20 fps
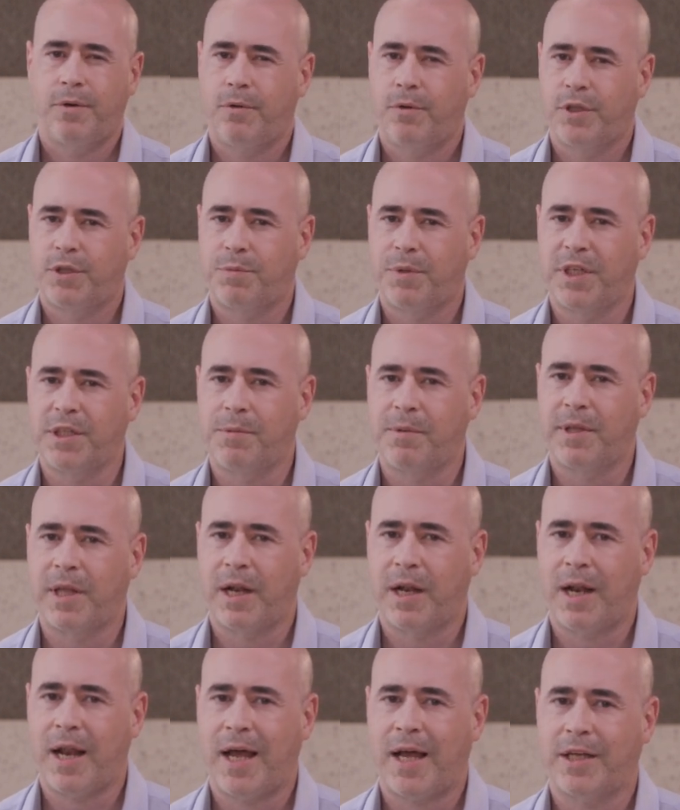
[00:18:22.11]
Which brings me to
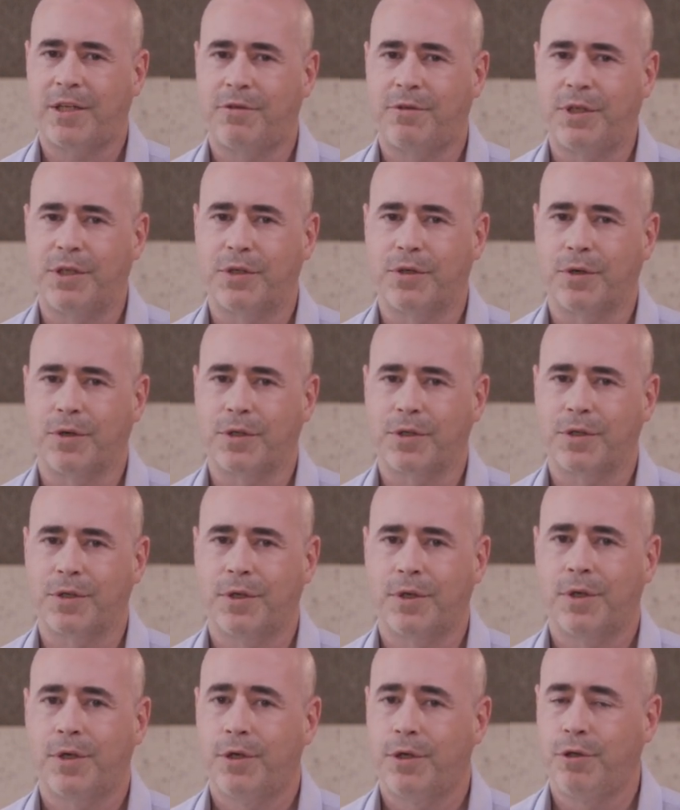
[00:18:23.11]
the last resource,
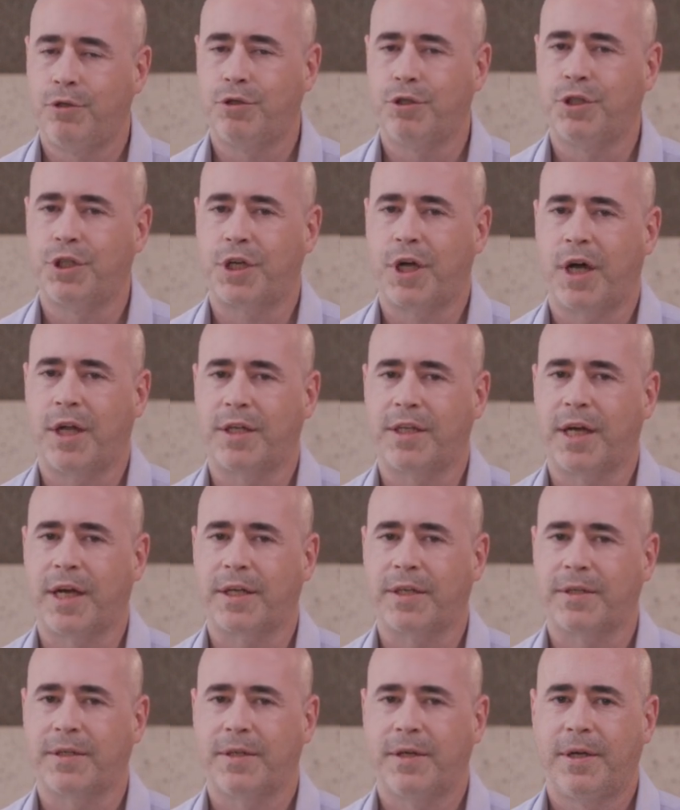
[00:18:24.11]
who should you
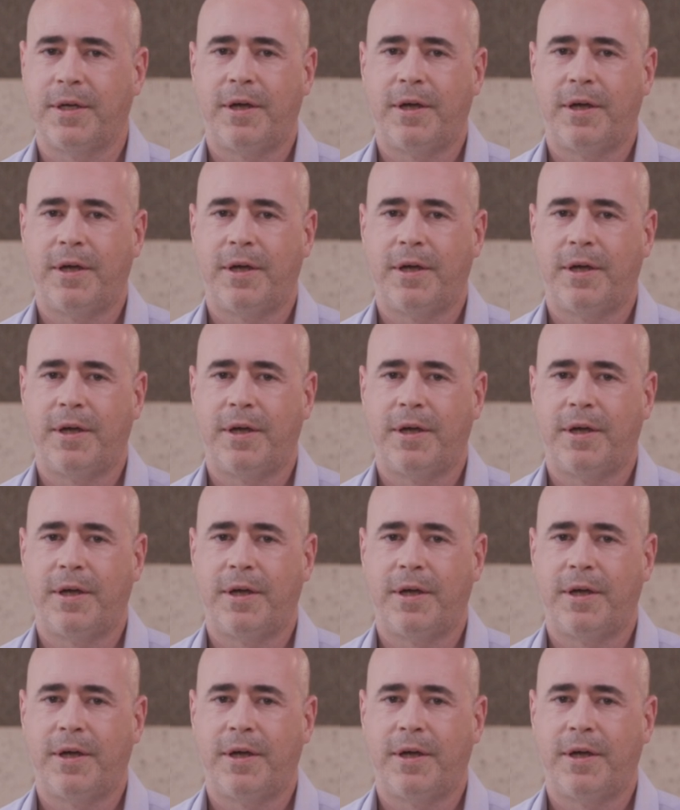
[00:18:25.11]
contact?